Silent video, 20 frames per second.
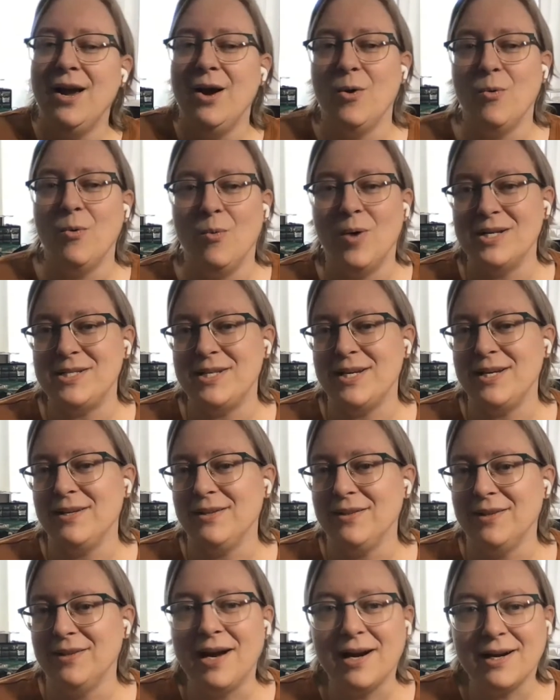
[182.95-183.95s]
Was it
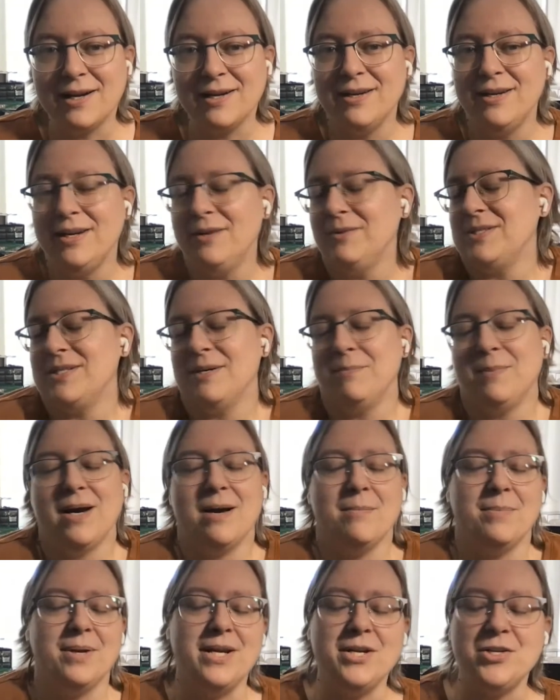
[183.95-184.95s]
luck? It was some
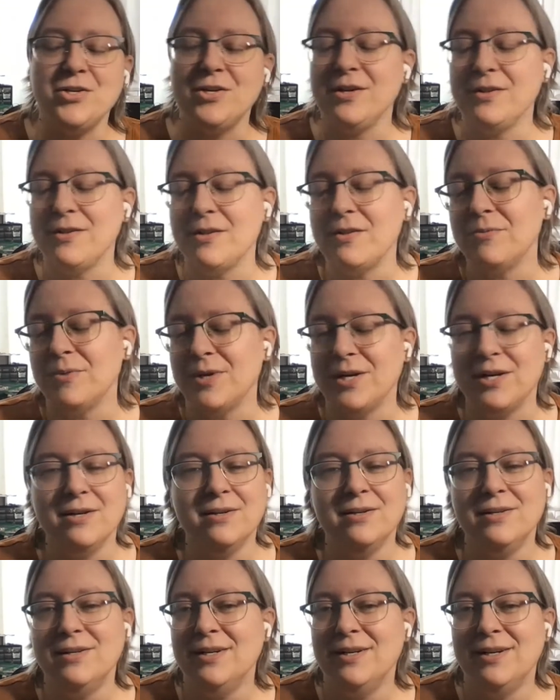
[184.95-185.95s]
combination of the three.
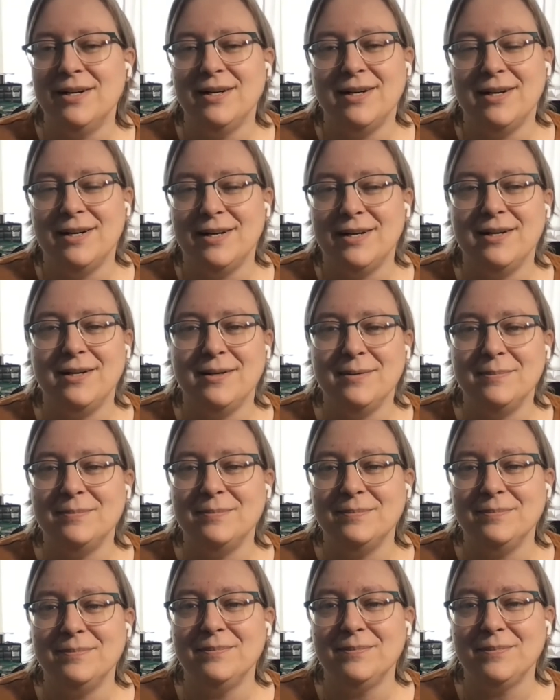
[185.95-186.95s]
Um,
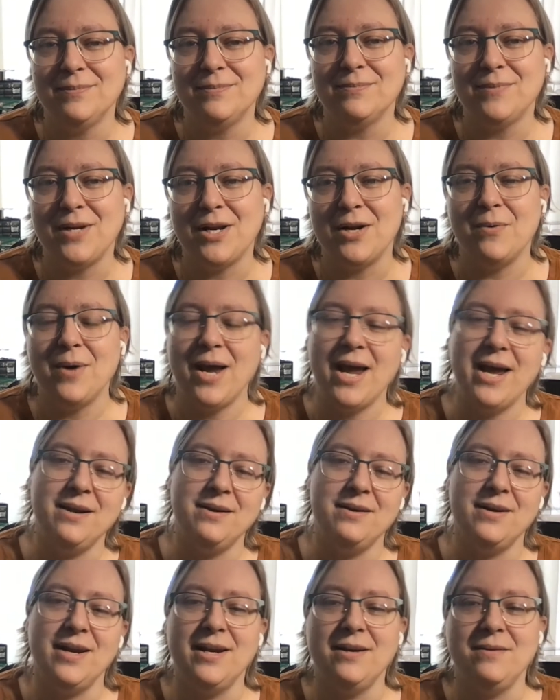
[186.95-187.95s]

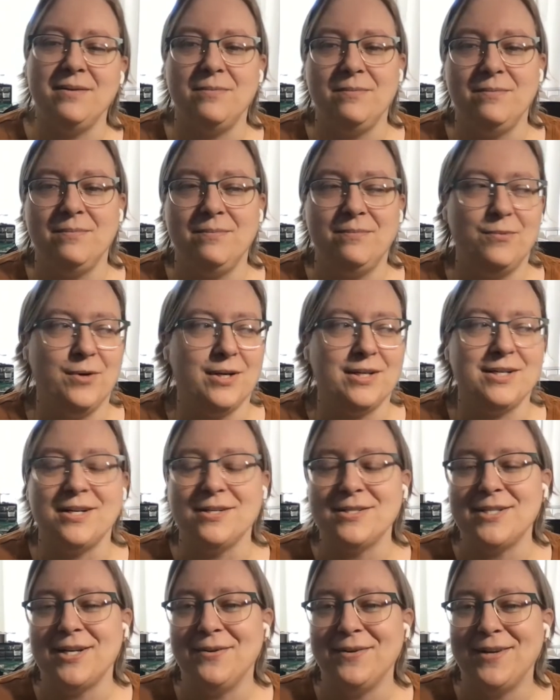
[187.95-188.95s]
and Rick
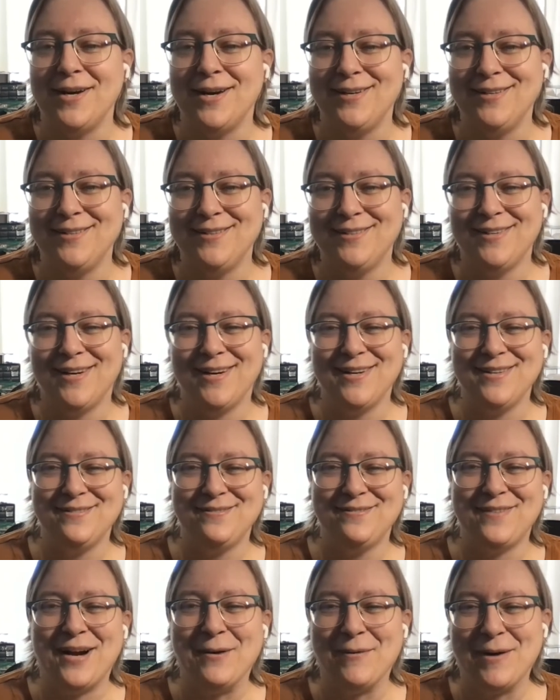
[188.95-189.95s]
Dalzell not
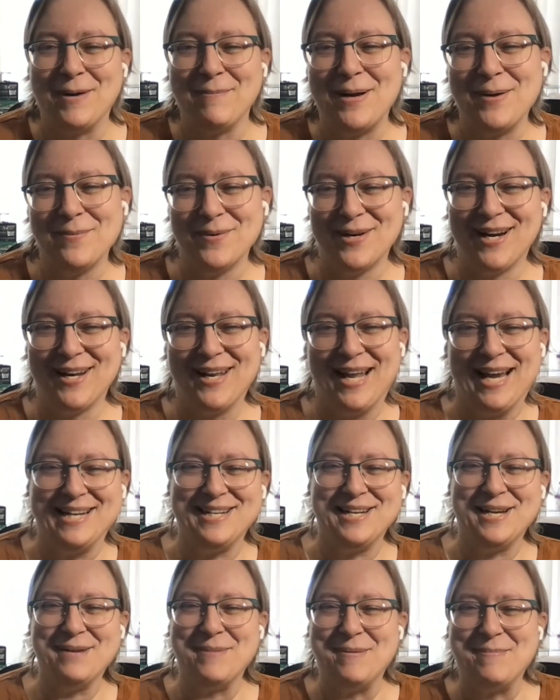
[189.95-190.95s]
firing me when I lied to
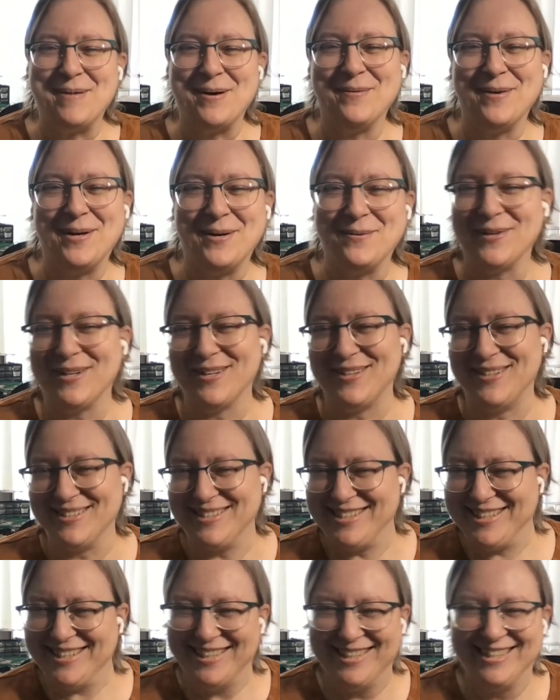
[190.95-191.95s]
him about when it would launch.